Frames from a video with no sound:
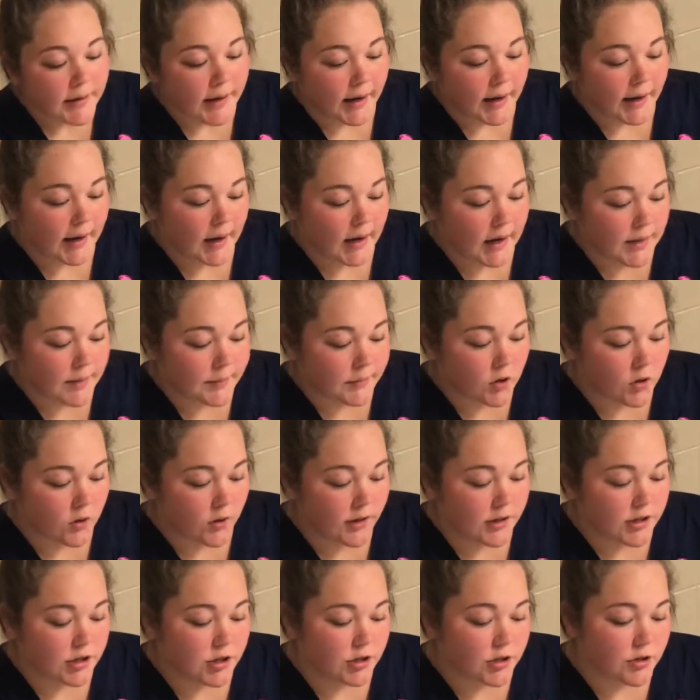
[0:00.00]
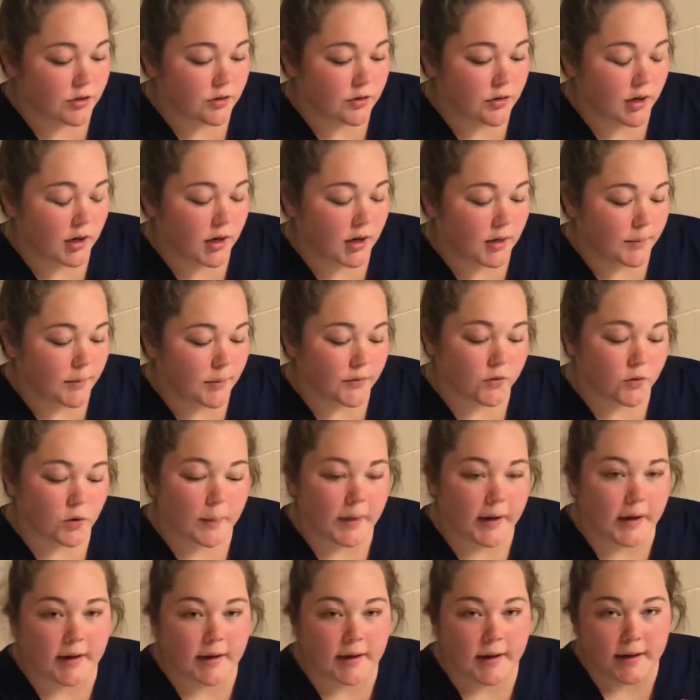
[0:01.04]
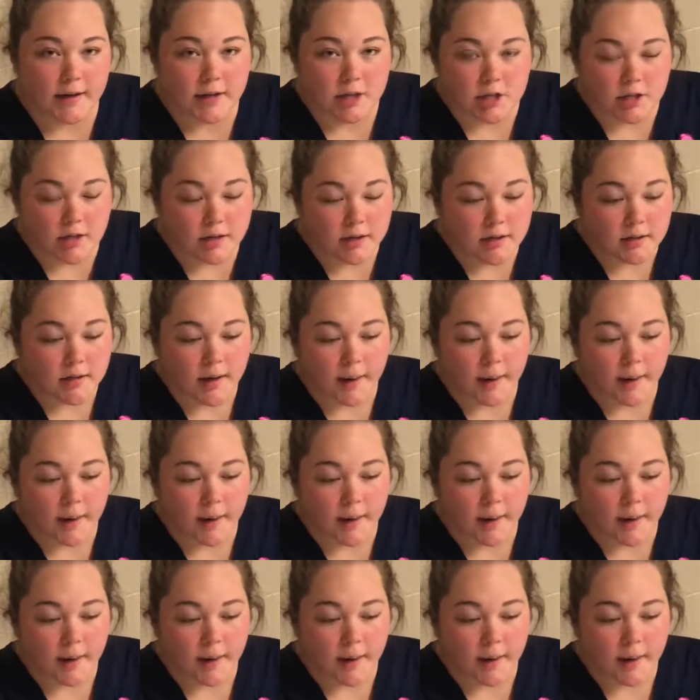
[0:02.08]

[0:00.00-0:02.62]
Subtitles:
I'm going to perform hand hygiene.